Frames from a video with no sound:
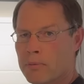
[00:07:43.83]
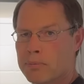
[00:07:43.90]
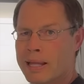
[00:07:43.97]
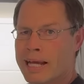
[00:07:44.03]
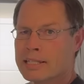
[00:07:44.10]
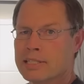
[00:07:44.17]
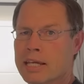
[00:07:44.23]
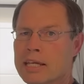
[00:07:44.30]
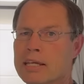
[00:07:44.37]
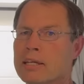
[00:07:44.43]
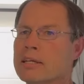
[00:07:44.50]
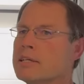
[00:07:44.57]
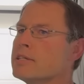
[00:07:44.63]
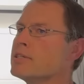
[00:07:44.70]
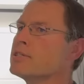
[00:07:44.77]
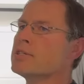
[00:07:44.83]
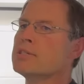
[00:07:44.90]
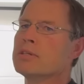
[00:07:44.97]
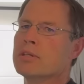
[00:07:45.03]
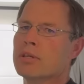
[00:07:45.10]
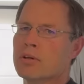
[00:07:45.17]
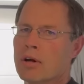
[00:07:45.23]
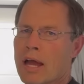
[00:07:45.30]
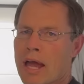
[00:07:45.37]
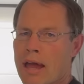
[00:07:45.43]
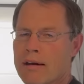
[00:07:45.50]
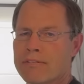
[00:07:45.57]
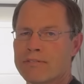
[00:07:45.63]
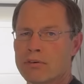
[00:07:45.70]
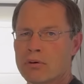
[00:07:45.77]
black tank is,
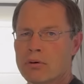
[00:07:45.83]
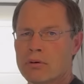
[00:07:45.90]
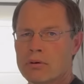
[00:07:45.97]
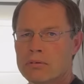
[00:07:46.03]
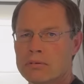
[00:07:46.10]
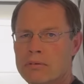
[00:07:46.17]
half full.